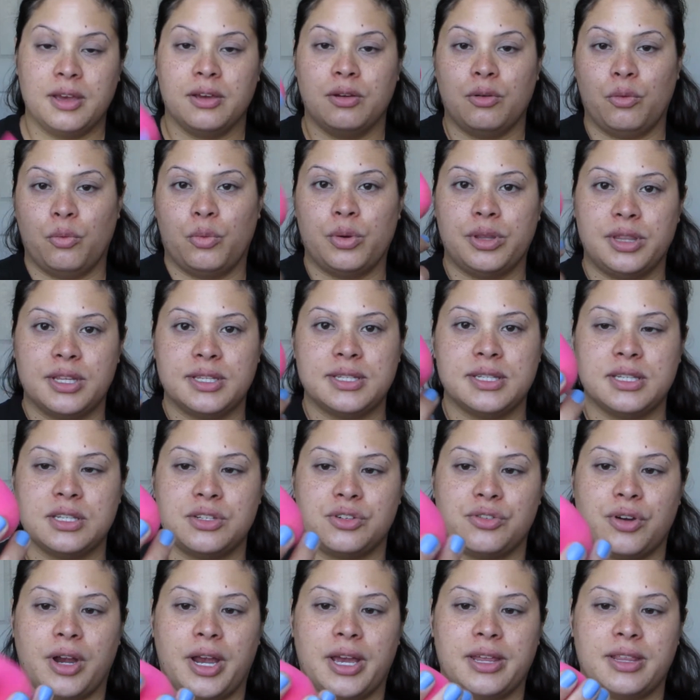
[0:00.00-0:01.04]
When this is
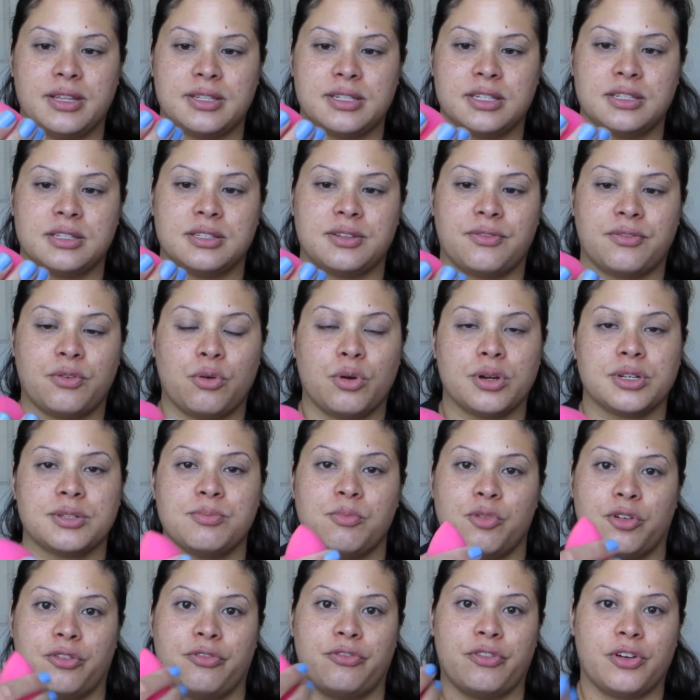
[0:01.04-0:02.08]
dry, this is of course
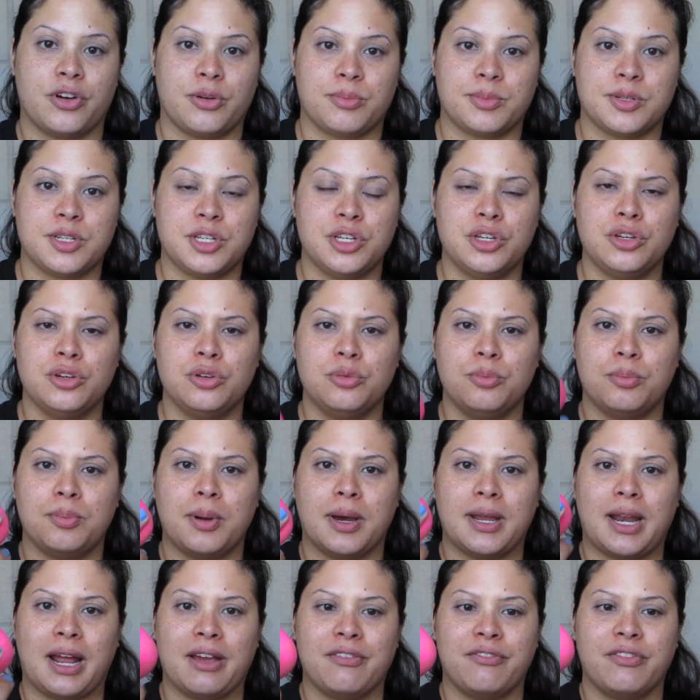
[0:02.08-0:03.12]
more firm too,
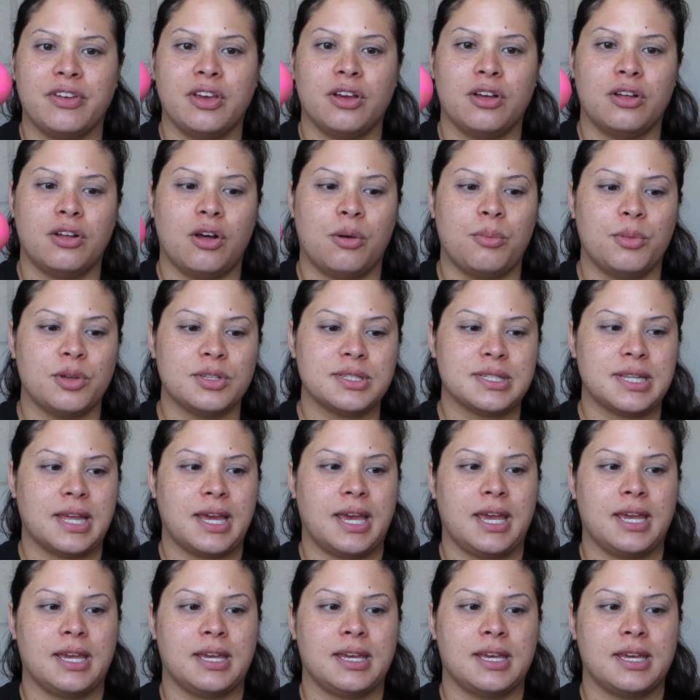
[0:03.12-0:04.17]
but I feel almost
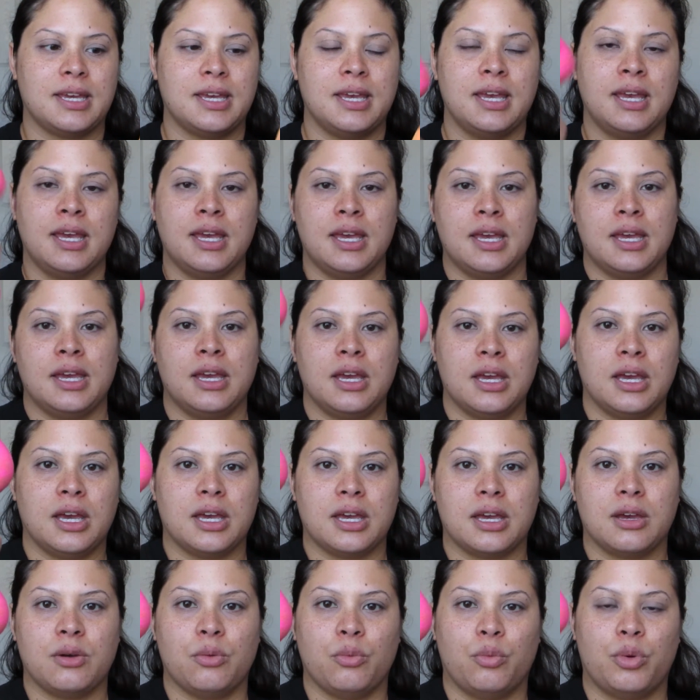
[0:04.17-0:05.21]
like
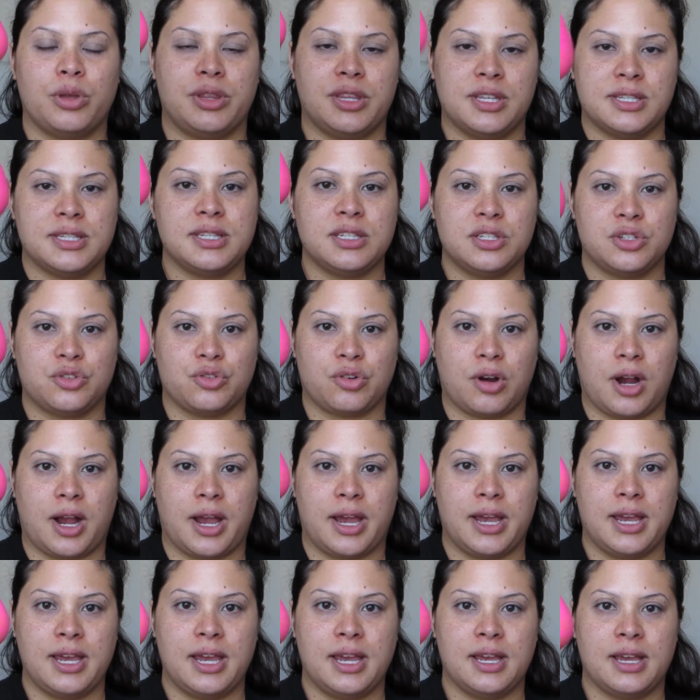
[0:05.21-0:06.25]
when this is
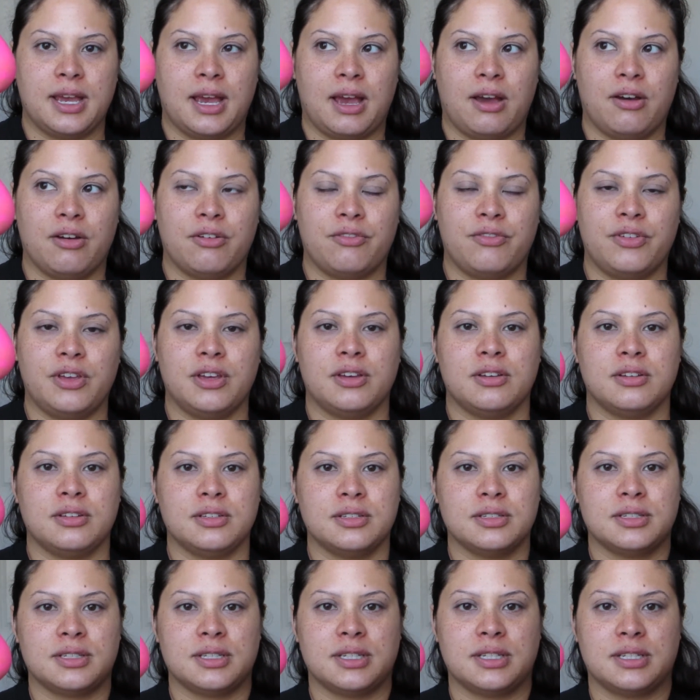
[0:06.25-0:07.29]
dry, how it
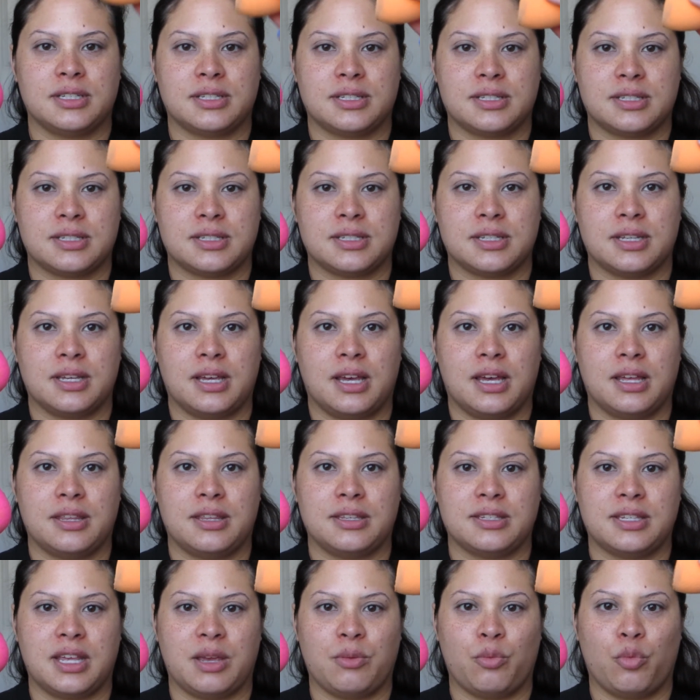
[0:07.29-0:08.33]
feels is the
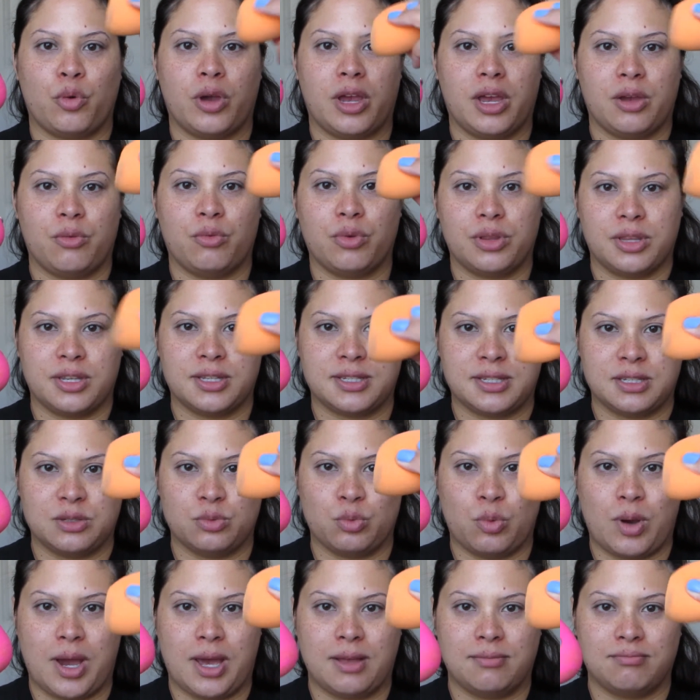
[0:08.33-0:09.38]
same way when this is
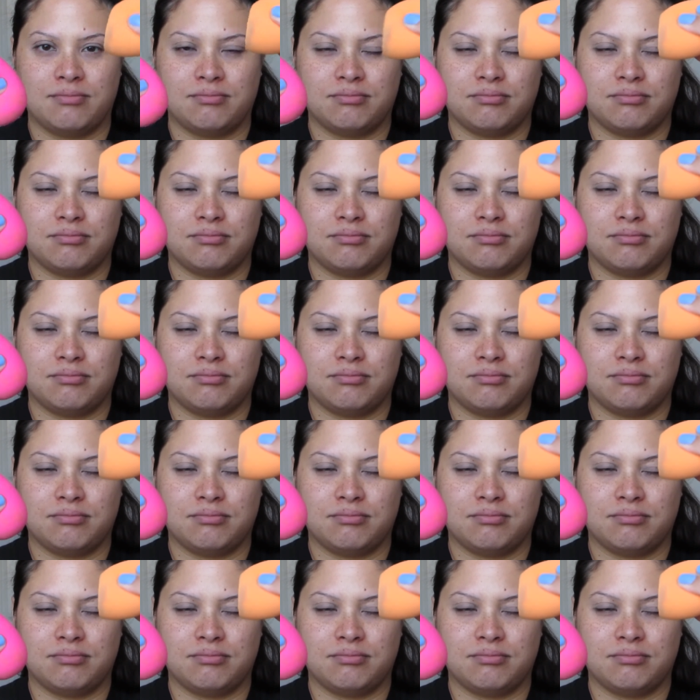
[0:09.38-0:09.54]
wet,